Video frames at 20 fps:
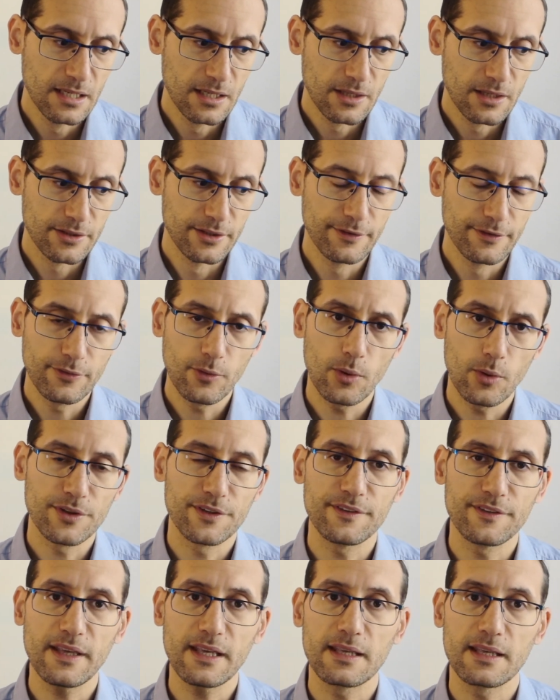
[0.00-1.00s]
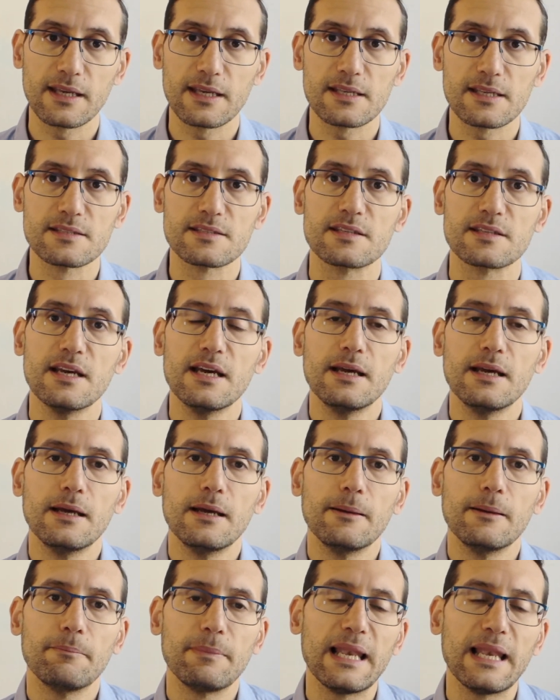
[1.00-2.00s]
The fourth thing is
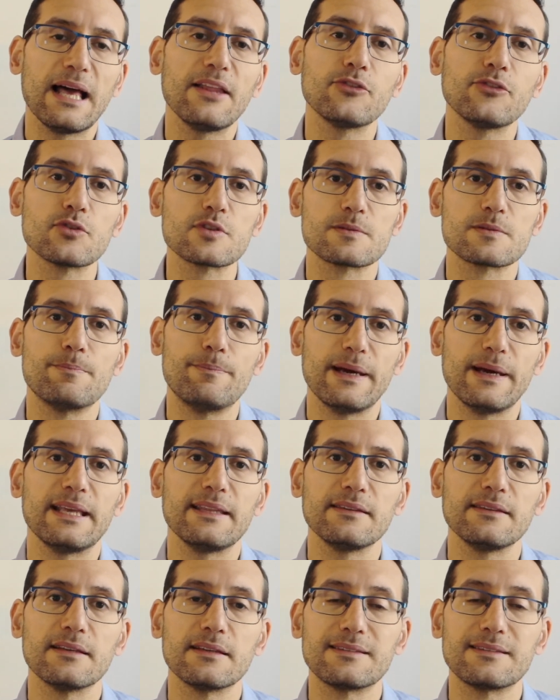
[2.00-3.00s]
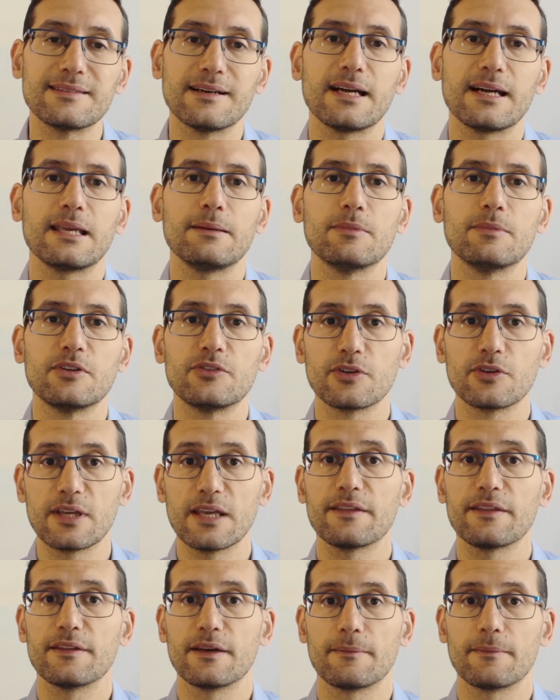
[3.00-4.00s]
plan to spend time
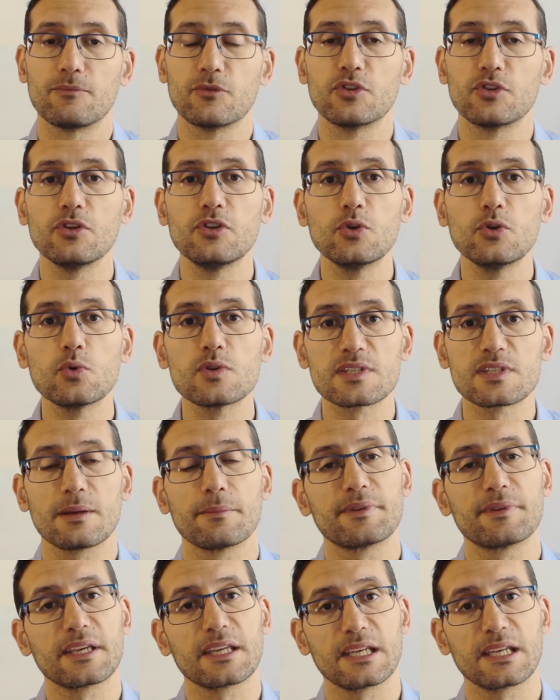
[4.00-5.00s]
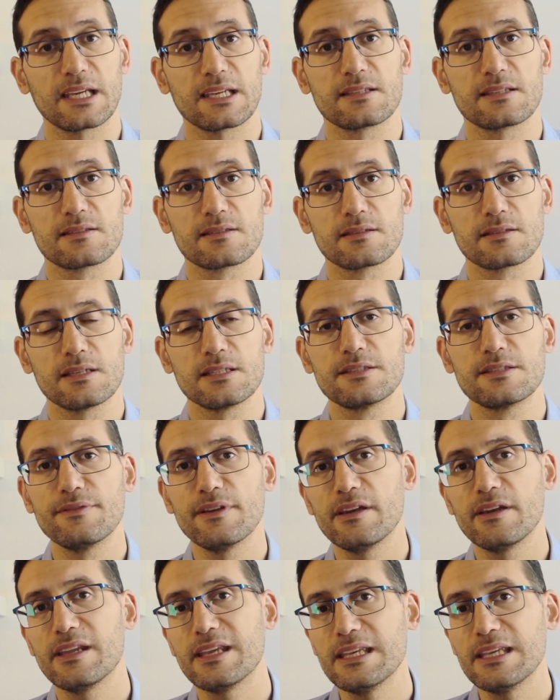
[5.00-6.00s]
together, to do something nice. It's
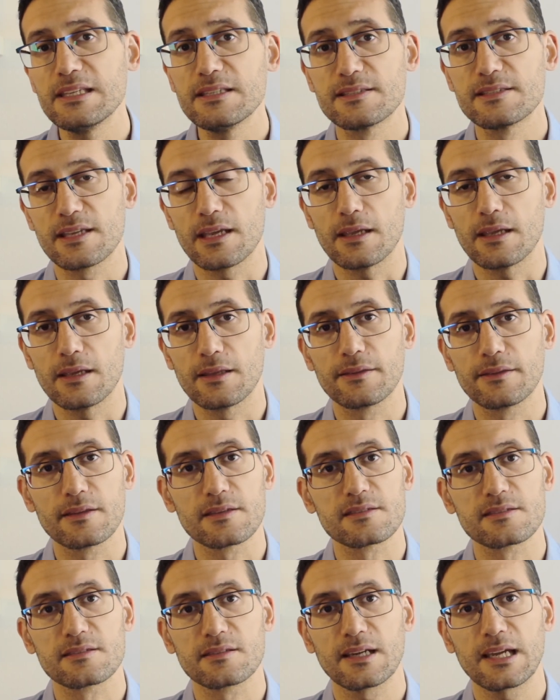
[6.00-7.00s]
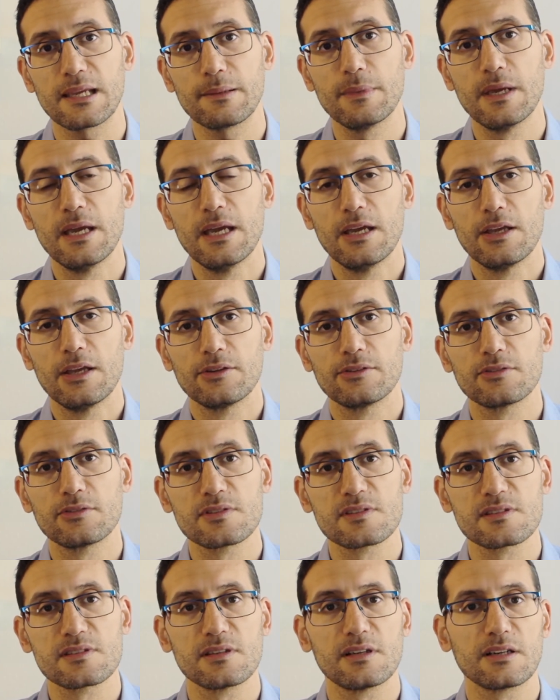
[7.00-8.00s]
very easy in this time to
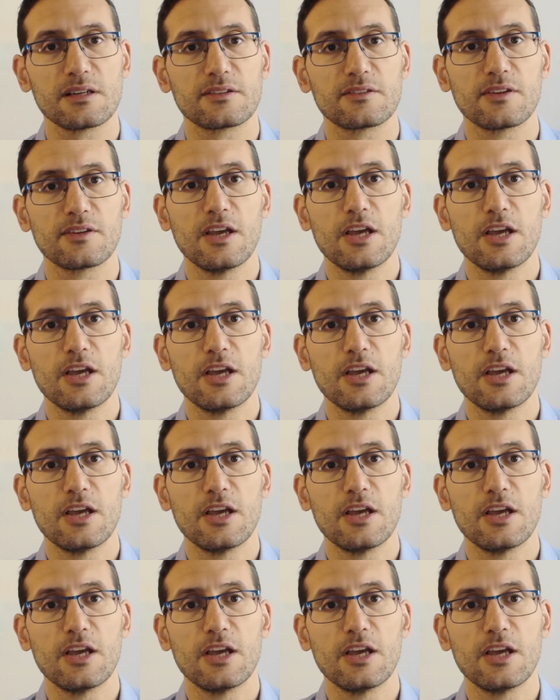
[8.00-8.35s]
start